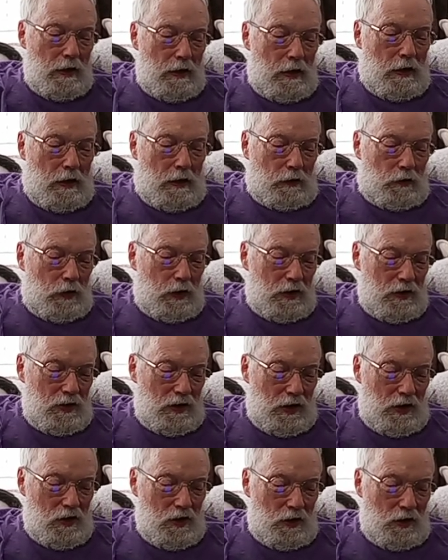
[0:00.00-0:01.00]
Eh,
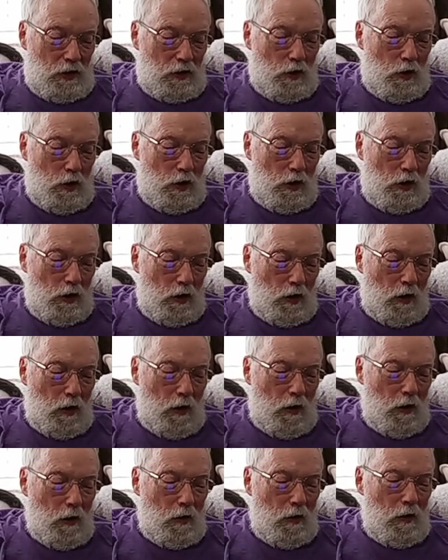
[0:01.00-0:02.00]
this isn't good at
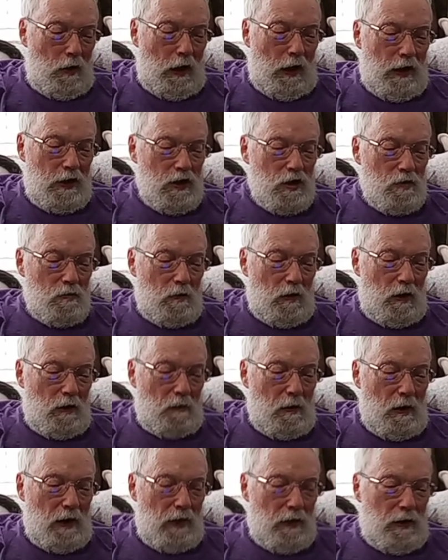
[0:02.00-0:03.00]
all. I
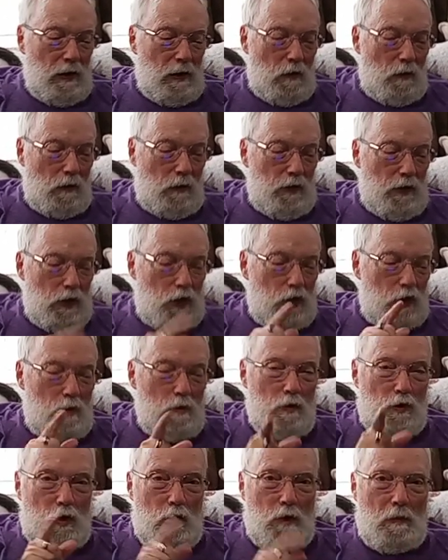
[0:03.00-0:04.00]
swear by the Lord that
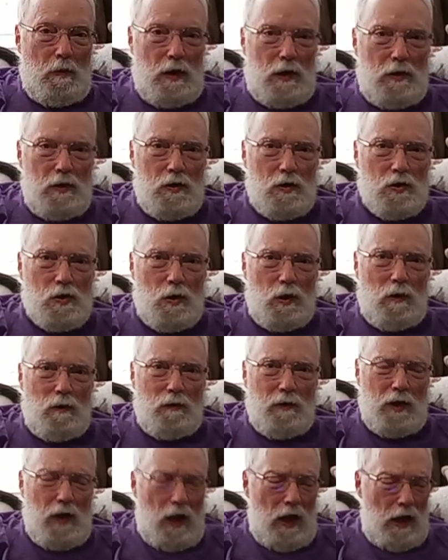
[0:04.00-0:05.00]
you and your men
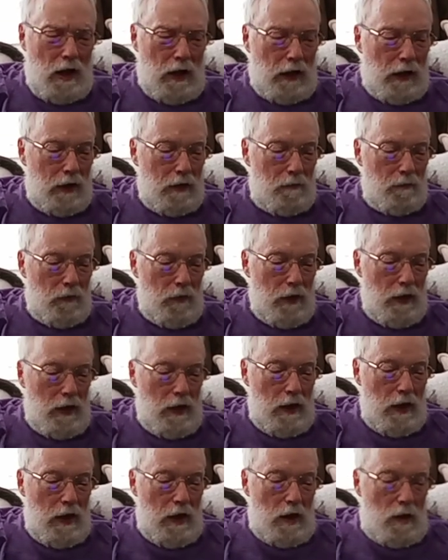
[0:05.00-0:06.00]
deserve to die
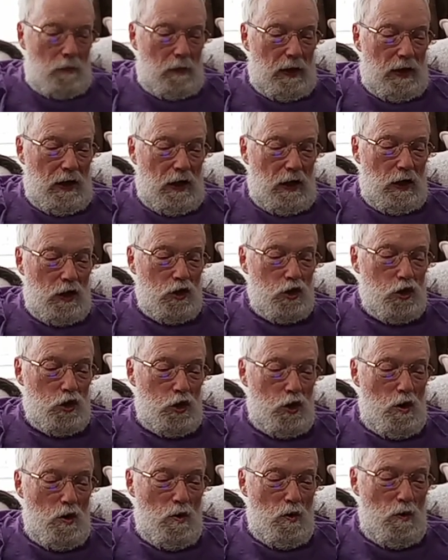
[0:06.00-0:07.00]

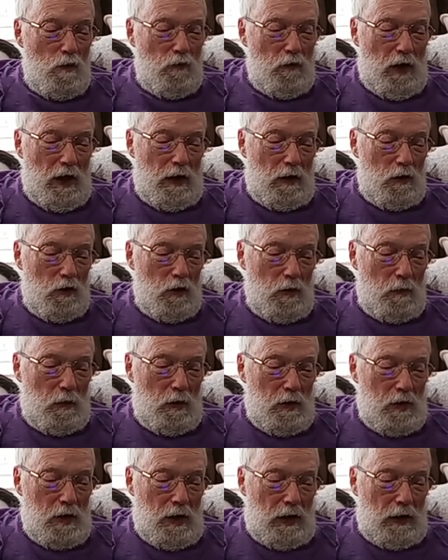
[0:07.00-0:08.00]
because you failed to
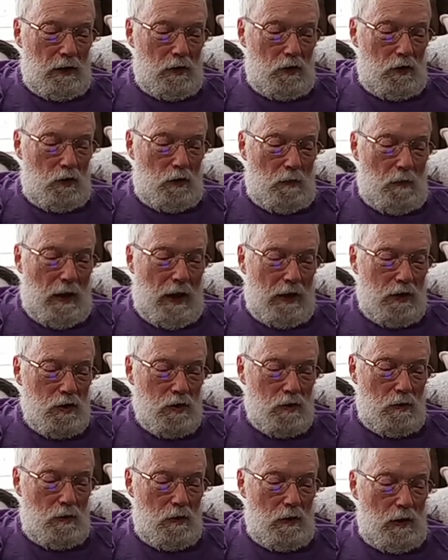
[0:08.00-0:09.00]
protect your
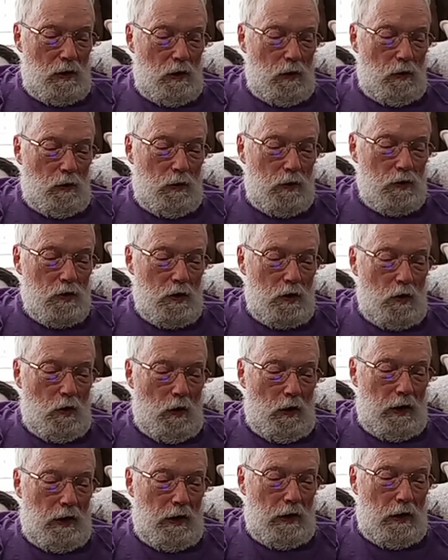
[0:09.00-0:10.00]
master, the Lord's
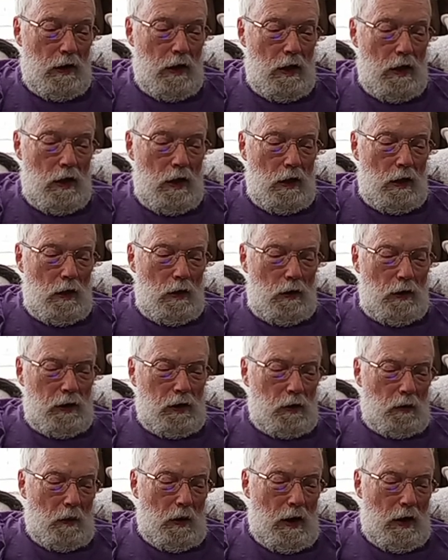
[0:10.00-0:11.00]
anointed.
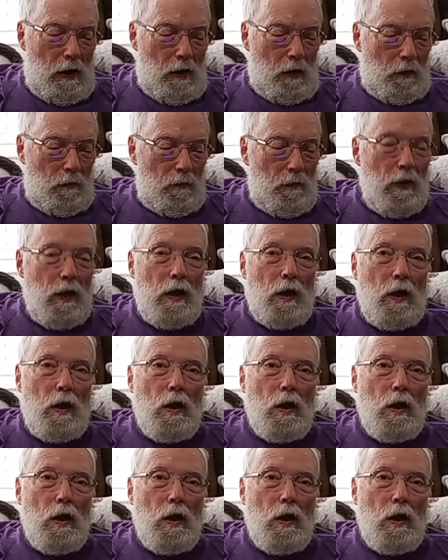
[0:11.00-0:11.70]
Look around.